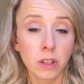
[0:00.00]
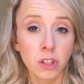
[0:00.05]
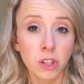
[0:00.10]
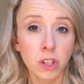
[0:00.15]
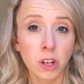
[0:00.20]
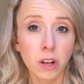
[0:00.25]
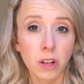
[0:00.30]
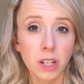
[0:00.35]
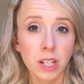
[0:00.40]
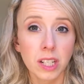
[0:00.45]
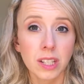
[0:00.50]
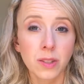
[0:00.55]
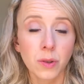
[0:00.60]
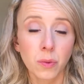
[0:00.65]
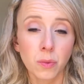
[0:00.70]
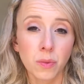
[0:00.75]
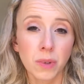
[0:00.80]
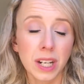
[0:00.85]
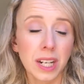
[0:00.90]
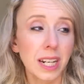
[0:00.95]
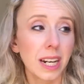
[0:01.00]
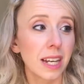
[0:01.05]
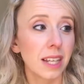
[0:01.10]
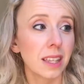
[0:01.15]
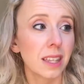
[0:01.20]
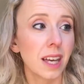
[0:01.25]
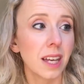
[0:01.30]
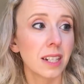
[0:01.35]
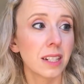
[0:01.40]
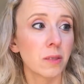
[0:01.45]
charity, so really
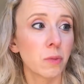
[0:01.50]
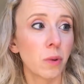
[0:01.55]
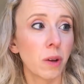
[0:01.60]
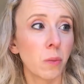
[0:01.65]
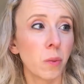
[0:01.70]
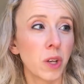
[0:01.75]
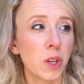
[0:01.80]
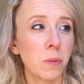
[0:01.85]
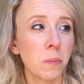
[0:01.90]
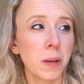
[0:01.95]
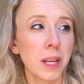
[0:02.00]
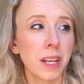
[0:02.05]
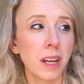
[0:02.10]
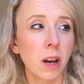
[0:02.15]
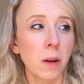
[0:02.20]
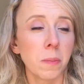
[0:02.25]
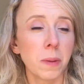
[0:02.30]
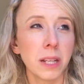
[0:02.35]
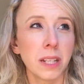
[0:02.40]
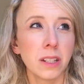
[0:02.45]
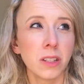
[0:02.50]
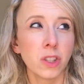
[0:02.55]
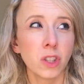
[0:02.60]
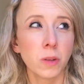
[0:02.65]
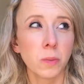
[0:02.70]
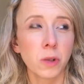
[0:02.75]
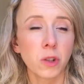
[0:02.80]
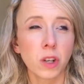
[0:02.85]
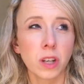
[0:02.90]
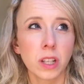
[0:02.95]
like that. When you pick it up in
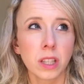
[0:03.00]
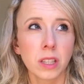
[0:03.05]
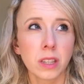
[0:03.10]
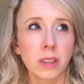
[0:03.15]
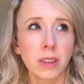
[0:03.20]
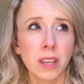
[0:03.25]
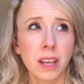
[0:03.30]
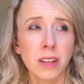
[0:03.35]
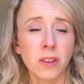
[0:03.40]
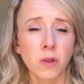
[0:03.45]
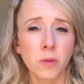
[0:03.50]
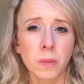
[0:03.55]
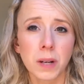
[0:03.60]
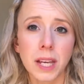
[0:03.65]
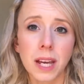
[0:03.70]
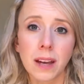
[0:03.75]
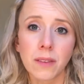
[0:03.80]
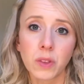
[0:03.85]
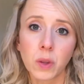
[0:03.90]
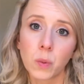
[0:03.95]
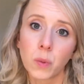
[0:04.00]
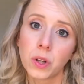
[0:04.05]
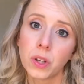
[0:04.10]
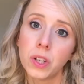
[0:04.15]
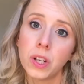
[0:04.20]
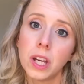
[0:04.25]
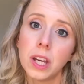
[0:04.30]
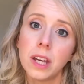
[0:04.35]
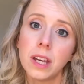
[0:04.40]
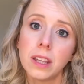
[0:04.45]
Superdrug, they normally have the
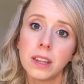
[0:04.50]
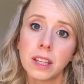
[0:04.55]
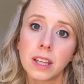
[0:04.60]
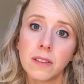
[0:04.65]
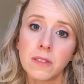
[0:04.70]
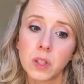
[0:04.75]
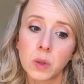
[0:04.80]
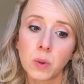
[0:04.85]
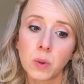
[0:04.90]
one that gives